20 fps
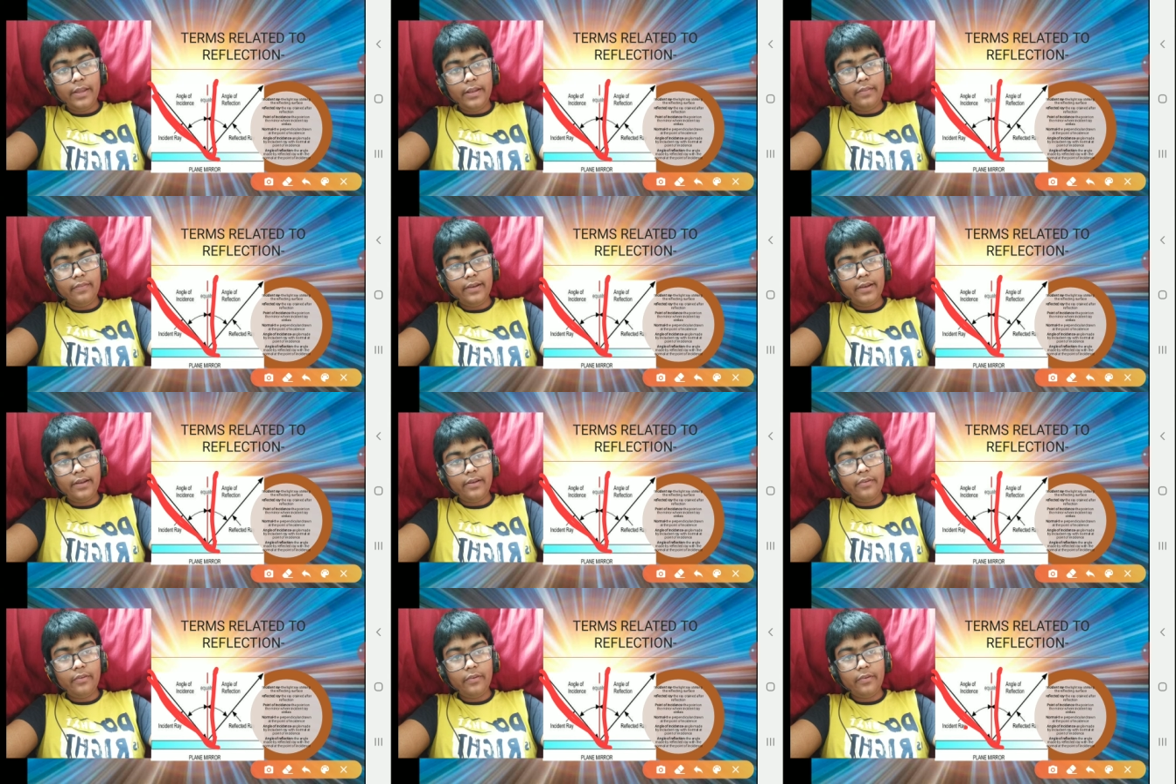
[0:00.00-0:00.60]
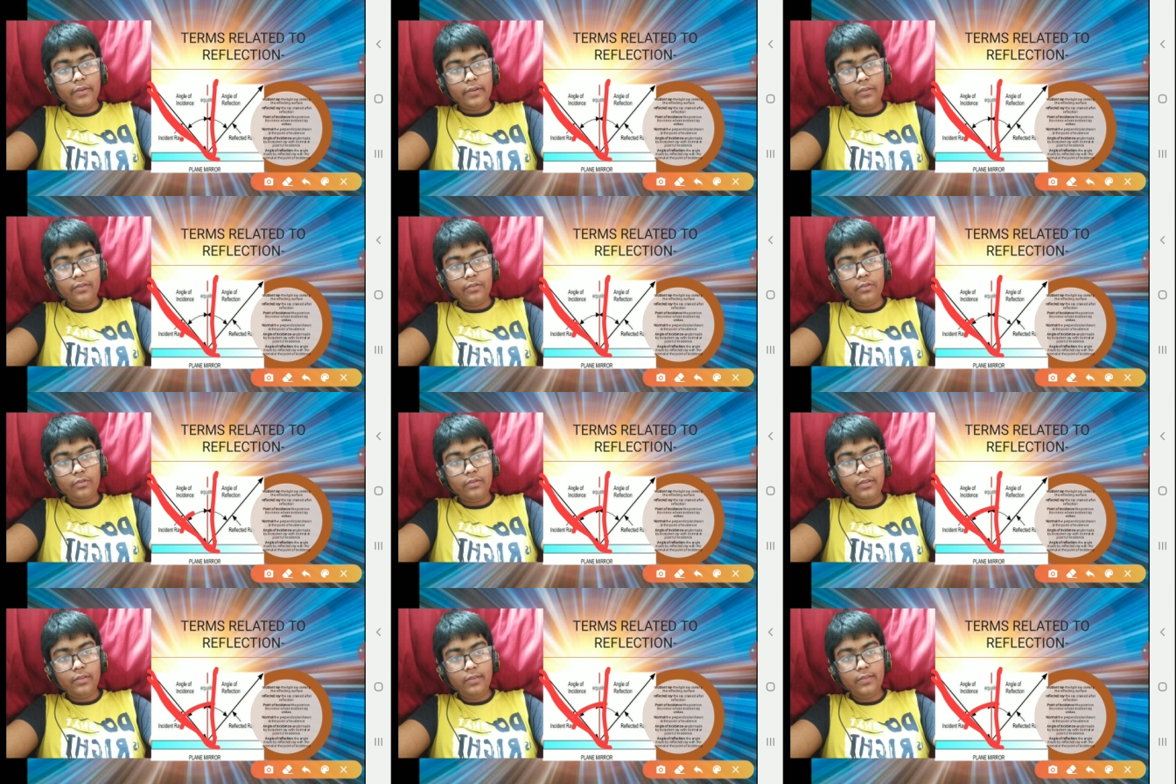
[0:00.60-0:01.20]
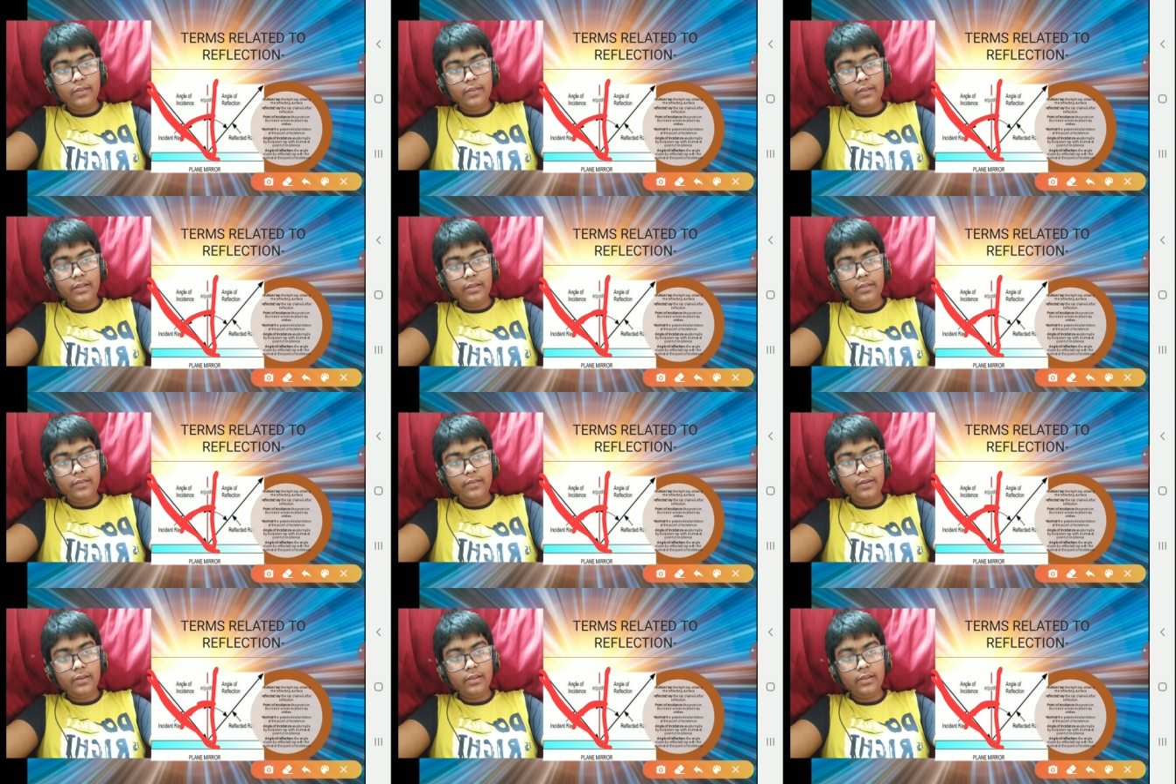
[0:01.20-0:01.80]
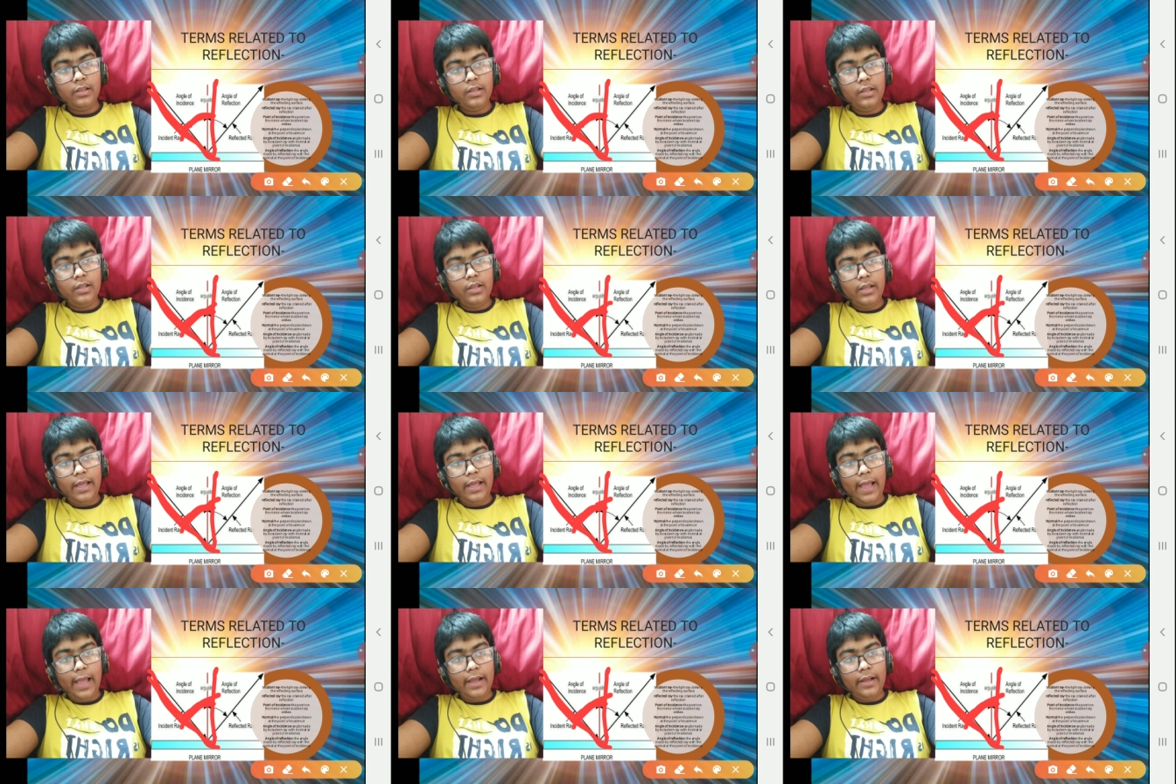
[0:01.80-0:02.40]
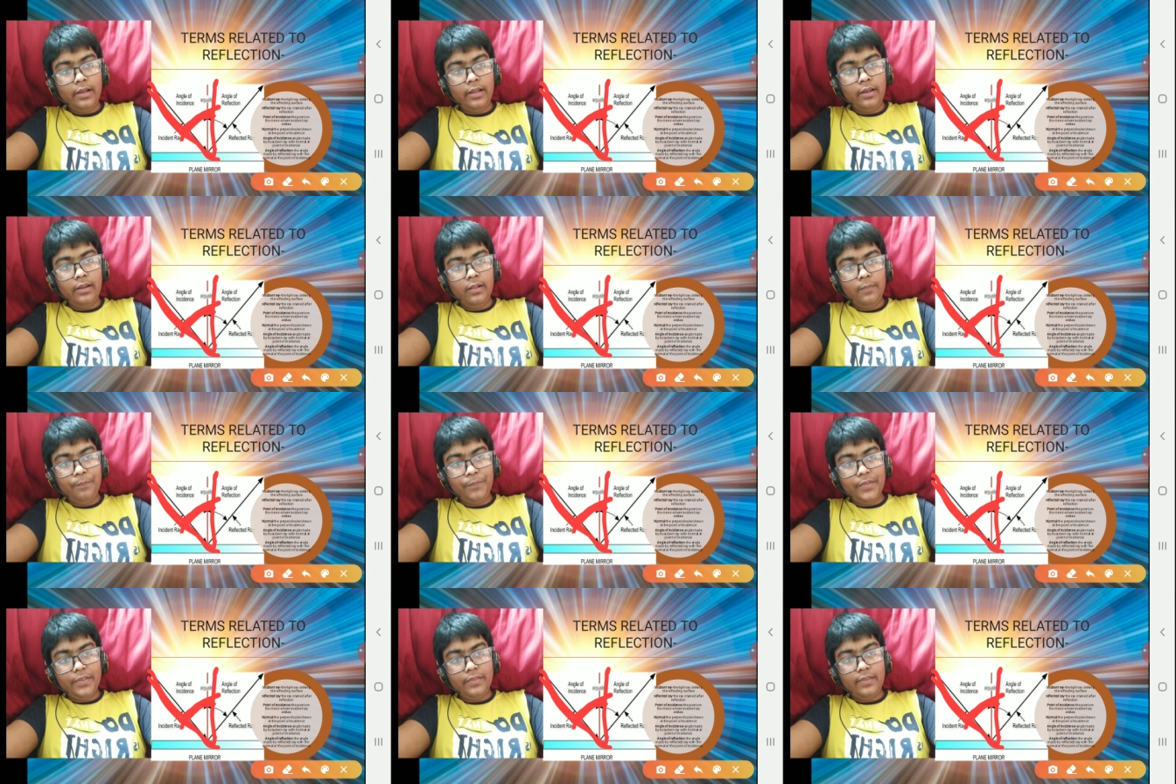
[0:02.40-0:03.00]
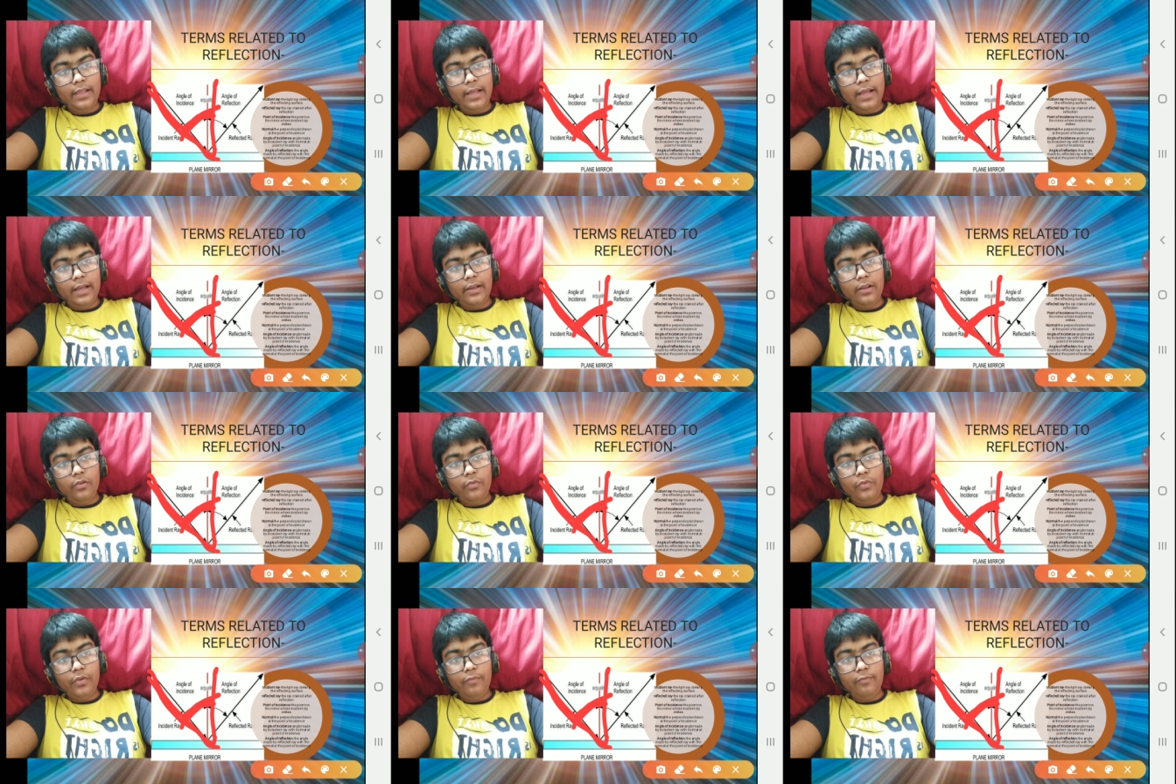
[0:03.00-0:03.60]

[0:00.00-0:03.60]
So this angle is the angle of reflection.